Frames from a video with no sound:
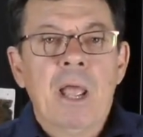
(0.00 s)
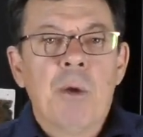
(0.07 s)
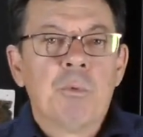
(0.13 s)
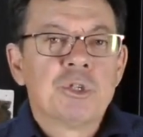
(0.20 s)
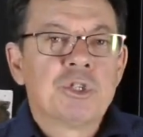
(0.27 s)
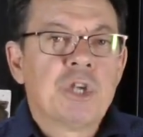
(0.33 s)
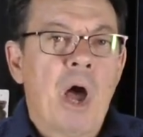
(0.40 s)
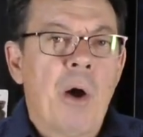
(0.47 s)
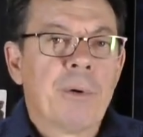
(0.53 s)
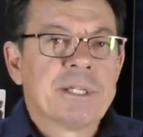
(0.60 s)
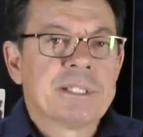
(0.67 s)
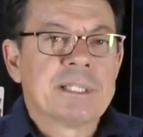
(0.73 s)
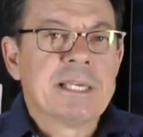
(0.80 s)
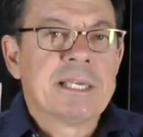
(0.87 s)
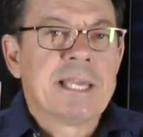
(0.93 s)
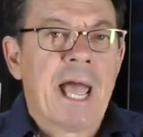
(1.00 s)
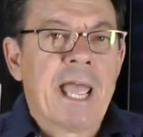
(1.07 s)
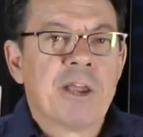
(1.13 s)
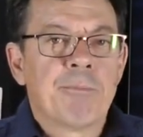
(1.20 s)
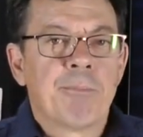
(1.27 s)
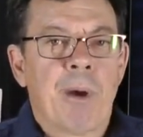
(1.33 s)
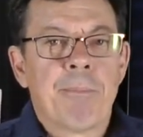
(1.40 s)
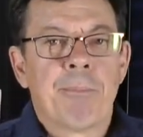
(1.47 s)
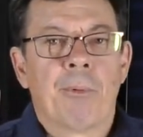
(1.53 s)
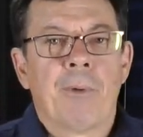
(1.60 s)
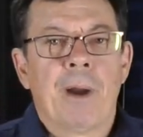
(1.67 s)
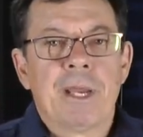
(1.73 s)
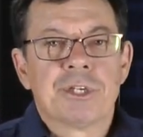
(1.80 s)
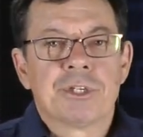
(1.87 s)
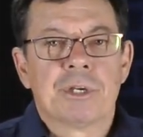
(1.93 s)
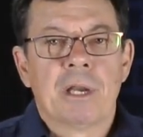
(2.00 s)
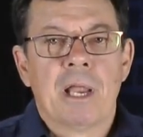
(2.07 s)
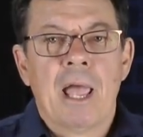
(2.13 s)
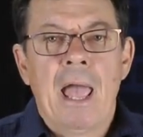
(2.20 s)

was known as the day of preparation.